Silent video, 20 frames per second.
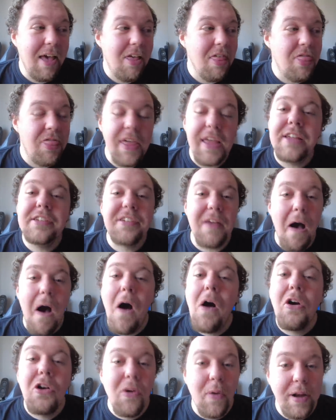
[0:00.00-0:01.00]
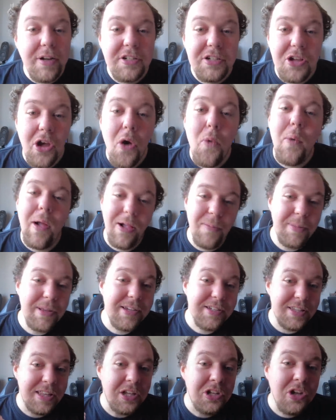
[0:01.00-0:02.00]
things aren't going to go well,
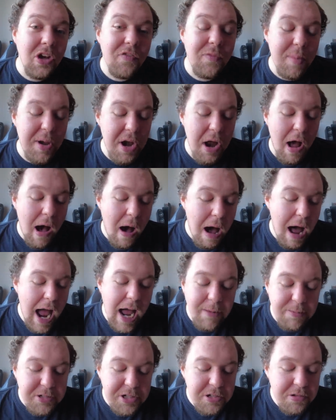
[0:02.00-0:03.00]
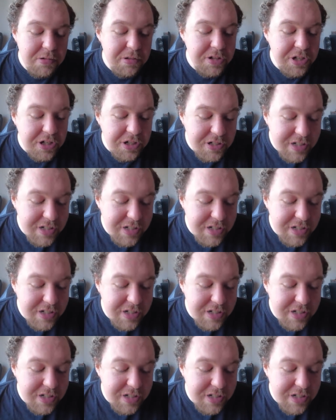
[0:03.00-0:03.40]
because the government are absolutely